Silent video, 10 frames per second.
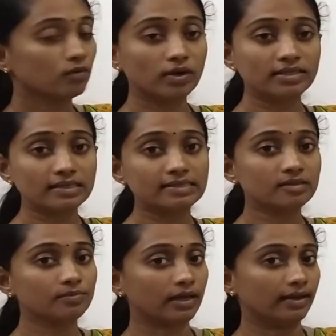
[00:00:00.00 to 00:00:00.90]
What is the
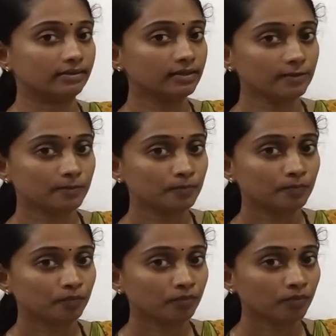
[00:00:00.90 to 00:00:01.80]
reason behind it?
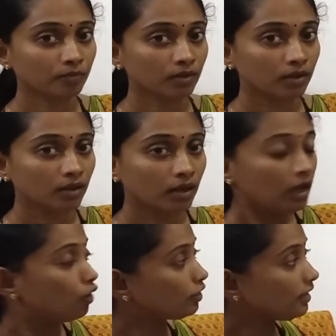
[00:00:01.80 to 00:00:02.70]

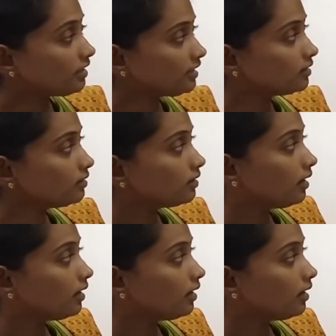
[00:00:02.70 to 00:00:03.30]
Okay, here